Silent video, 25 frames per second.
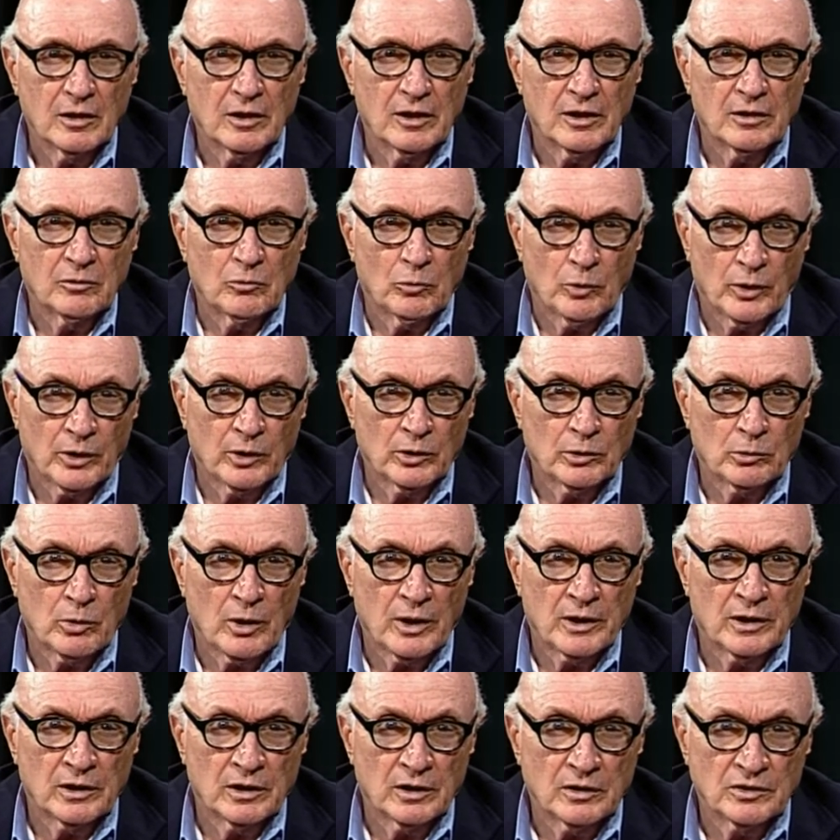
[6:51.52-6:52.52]
It, we're going to
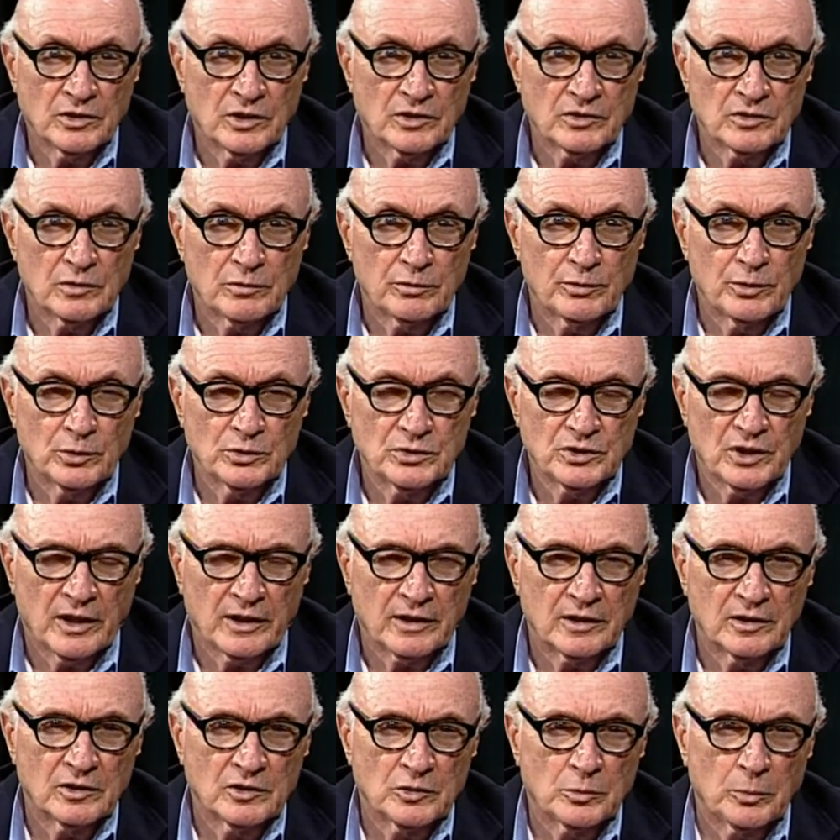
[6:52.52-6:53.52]
run it in just a few
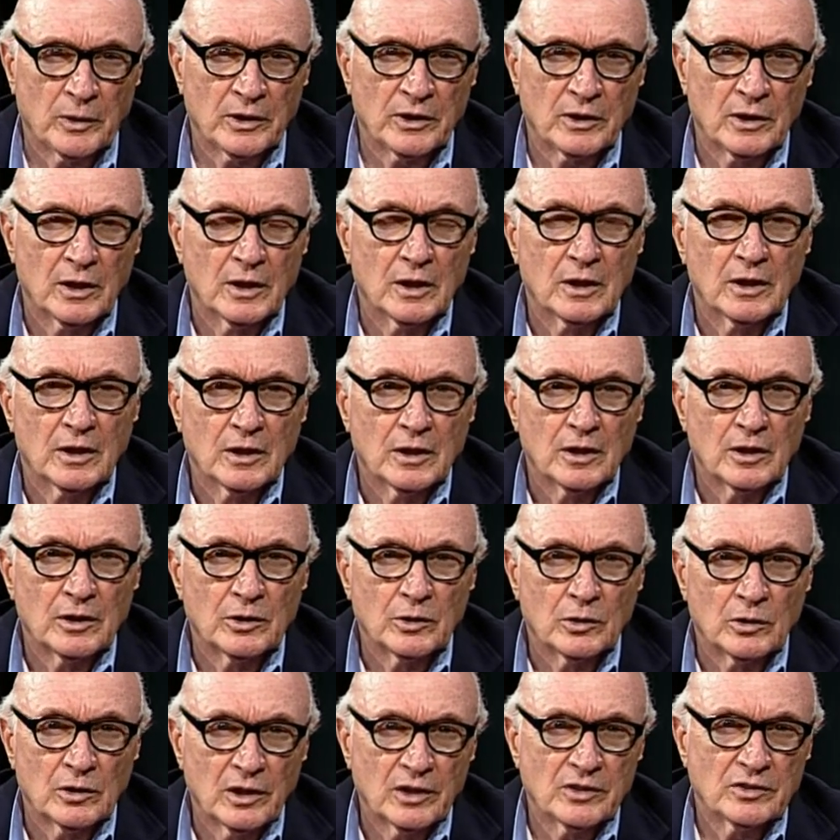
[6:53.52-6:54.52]
seconds, but
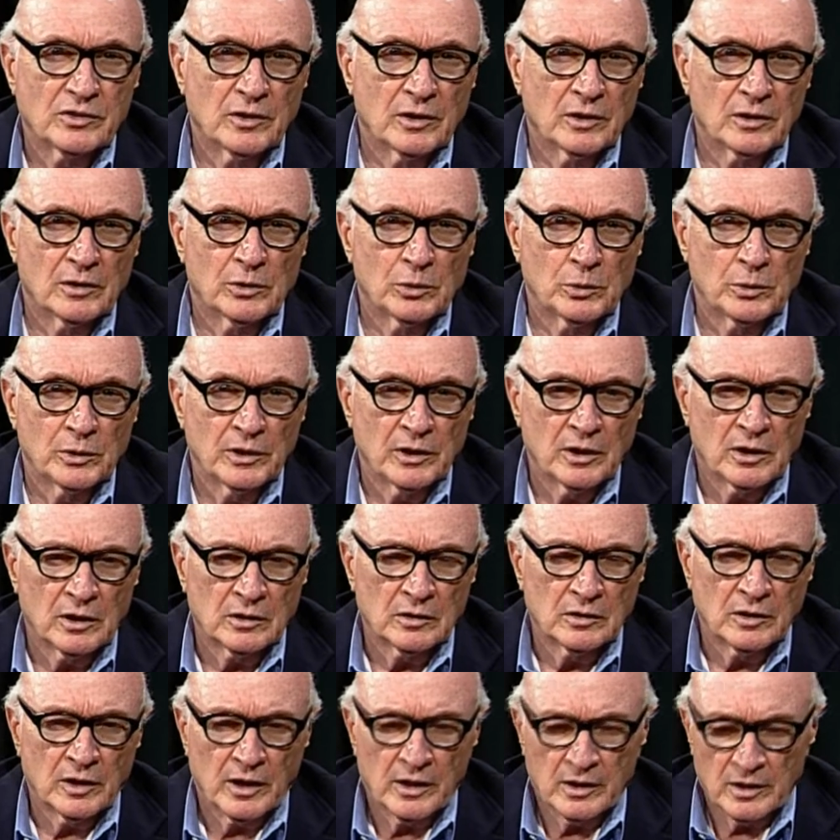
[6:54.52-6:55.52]
you're listening to a
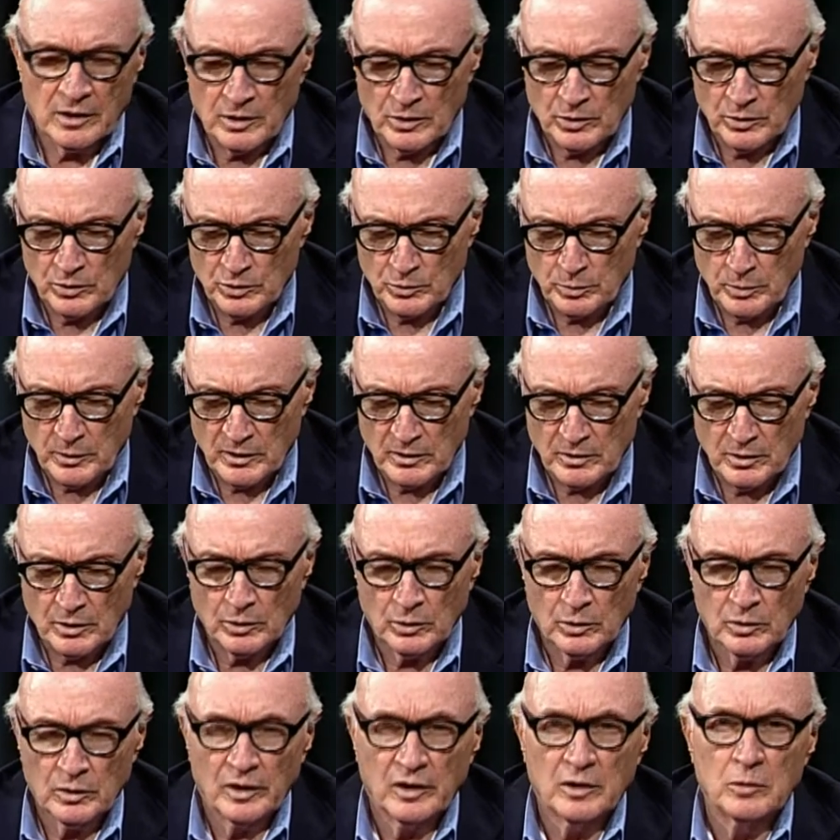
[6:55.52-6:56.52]
young lady who's been
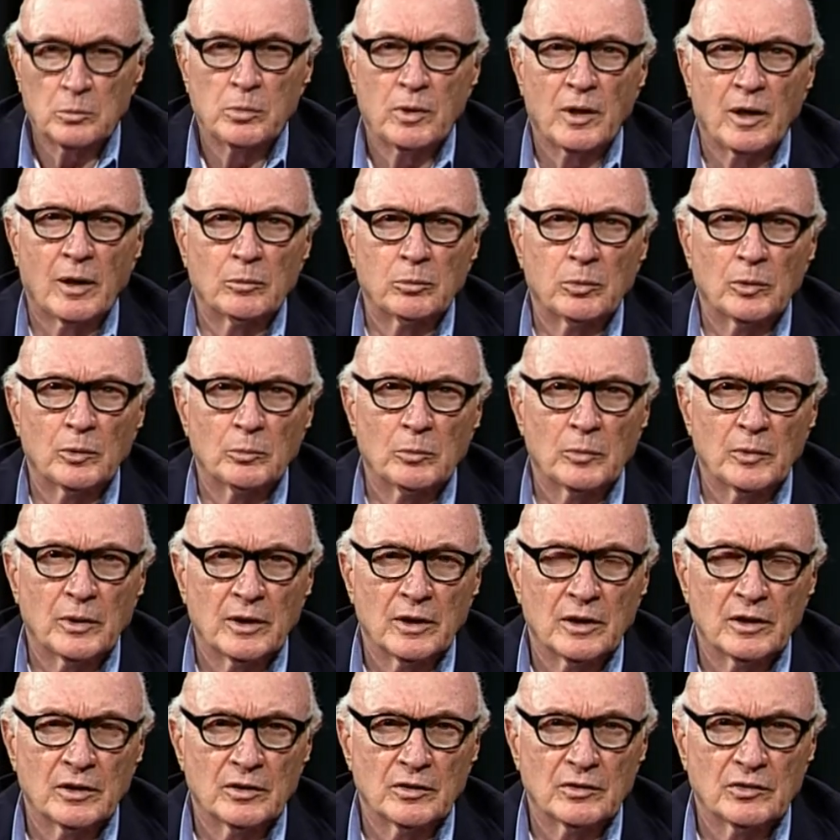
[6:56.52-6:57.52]
told that a problem
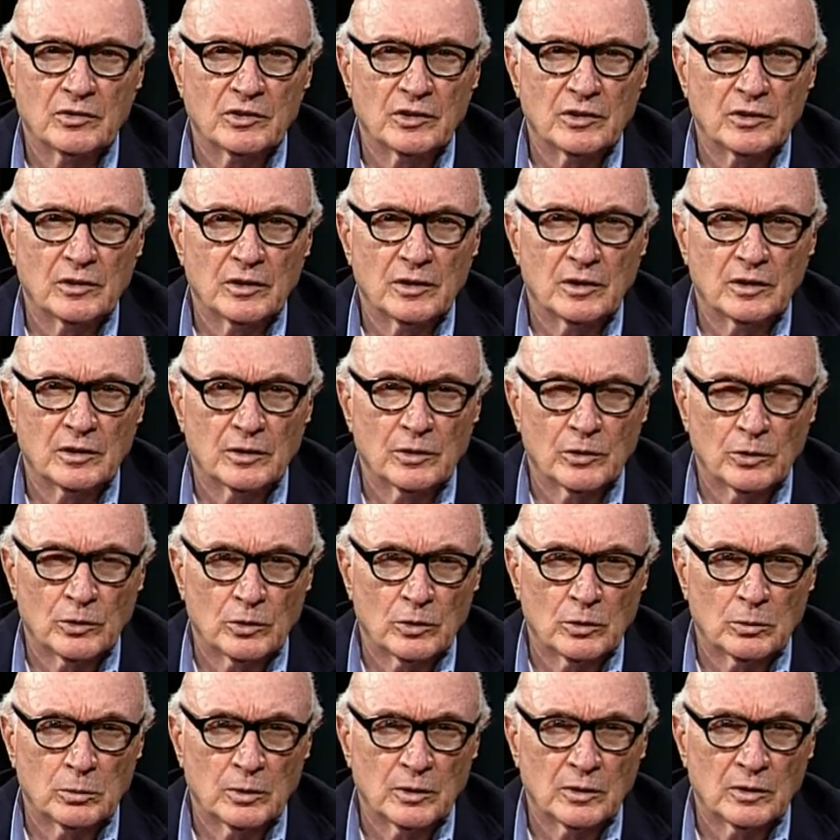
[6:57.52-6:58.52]
is
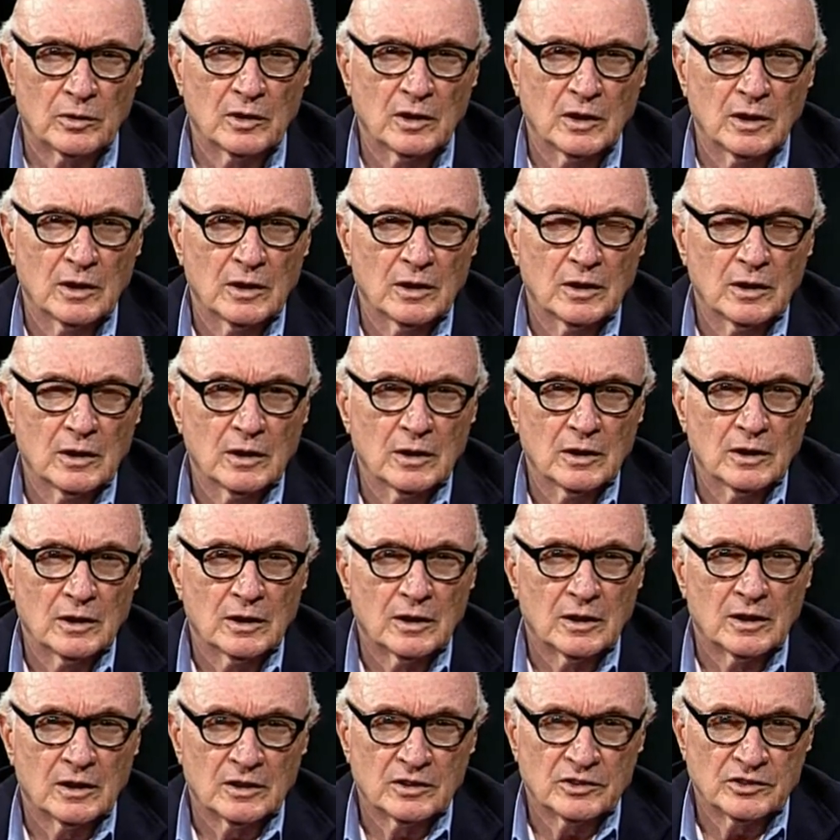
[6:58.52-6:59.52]
incurable.
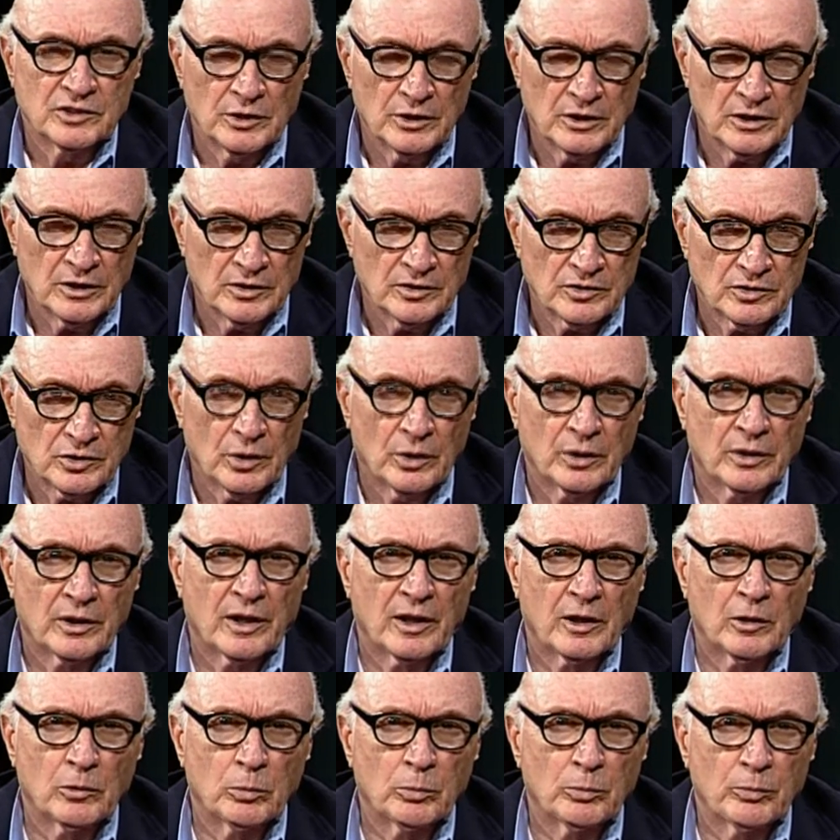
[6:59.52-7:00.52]
Uh, she sought
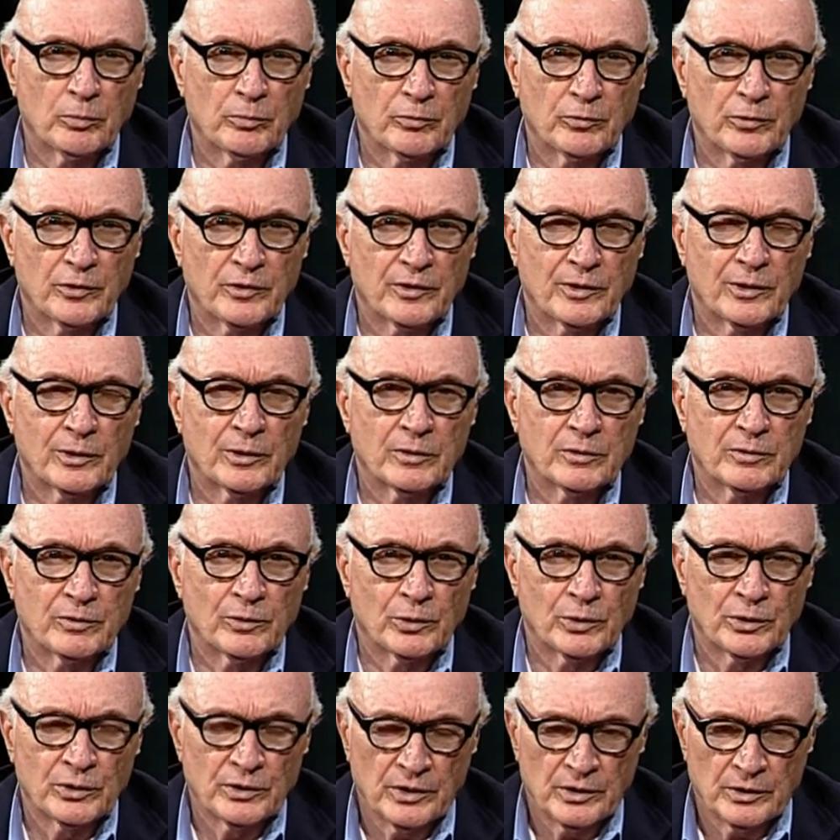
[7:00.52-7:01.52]
help for
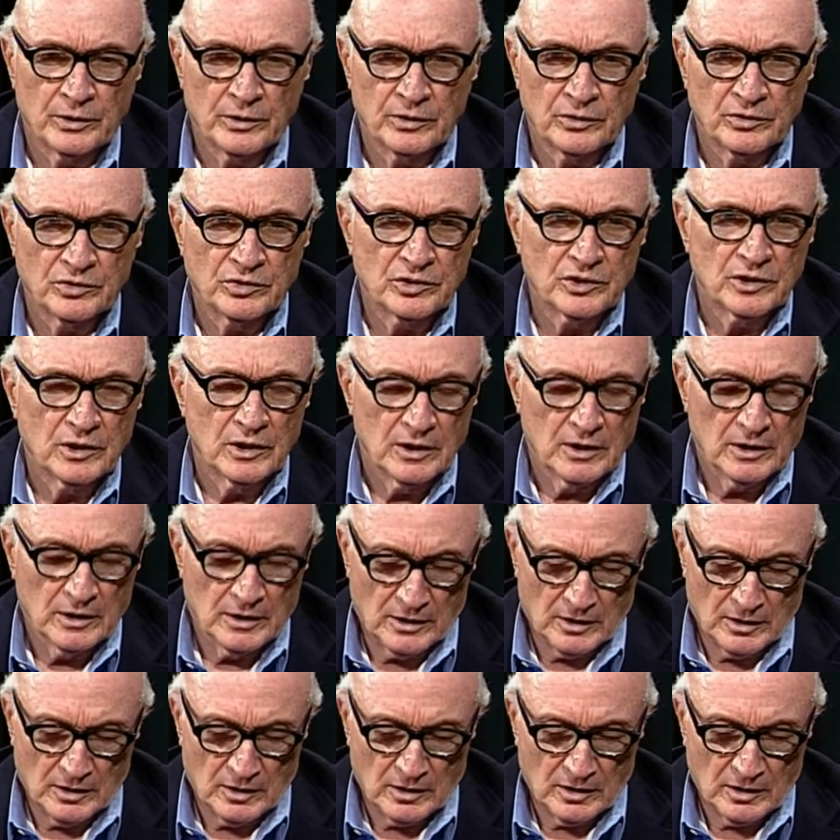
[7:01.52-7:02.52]
thirty-four years,
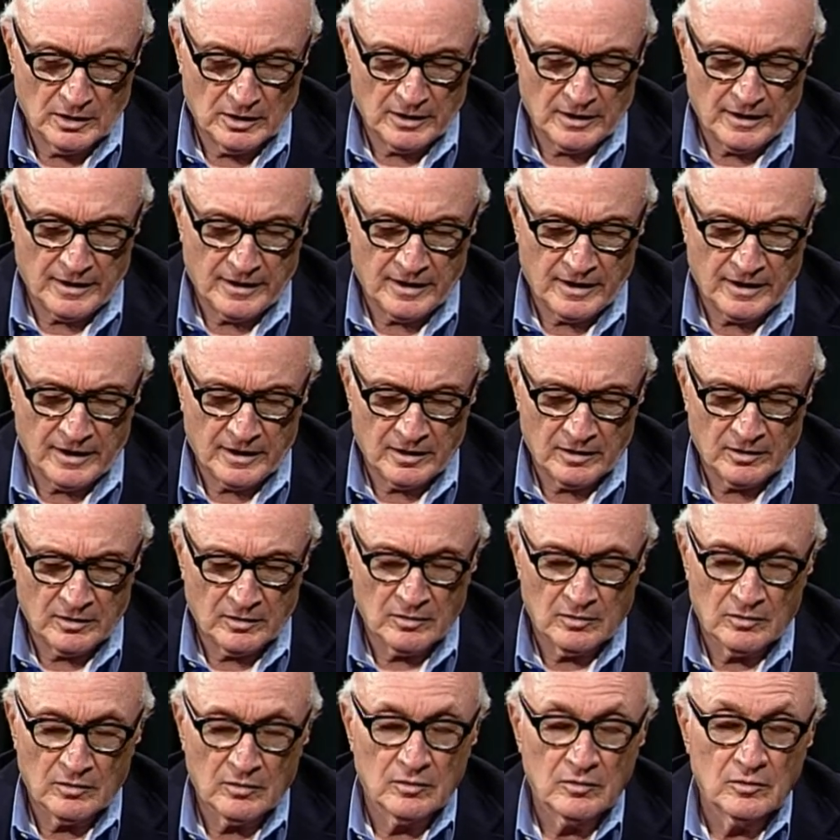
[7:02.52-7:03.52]

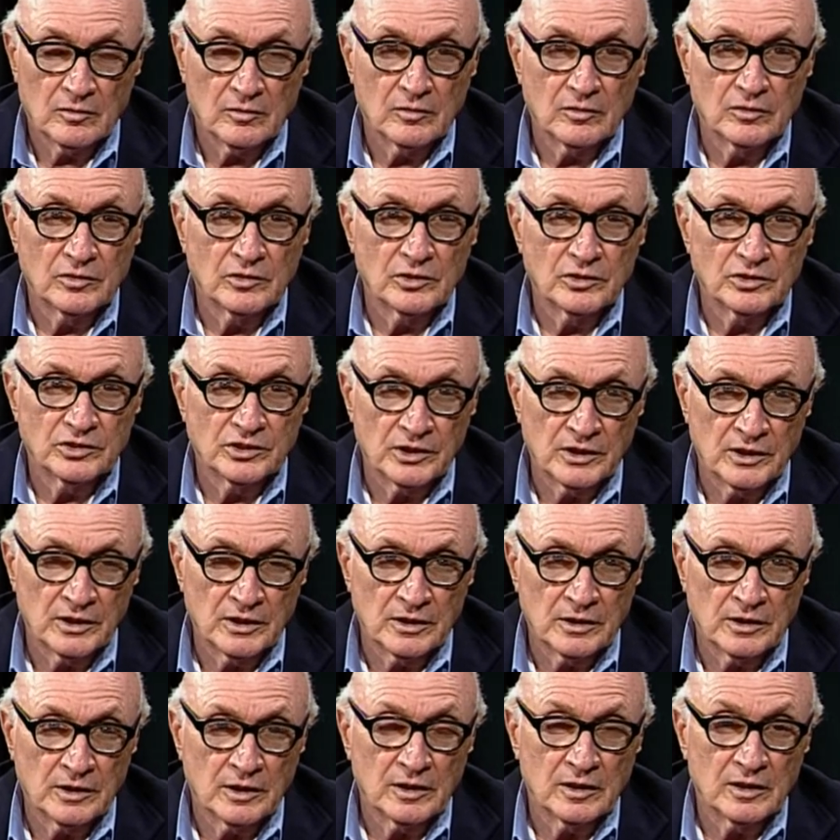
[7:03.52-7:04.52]
and
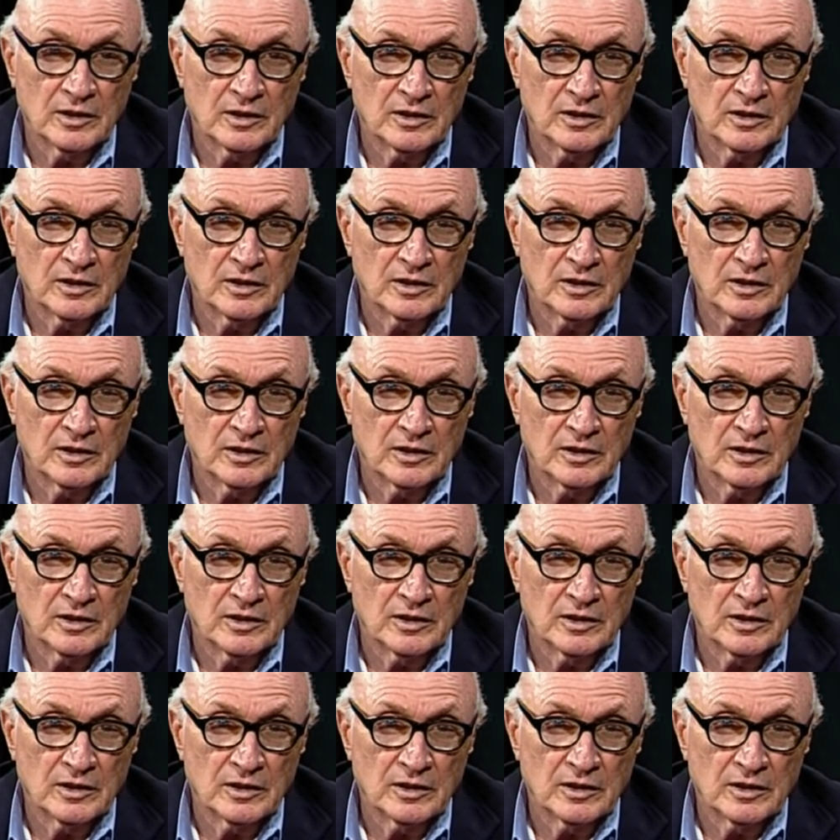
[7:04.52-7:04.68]
she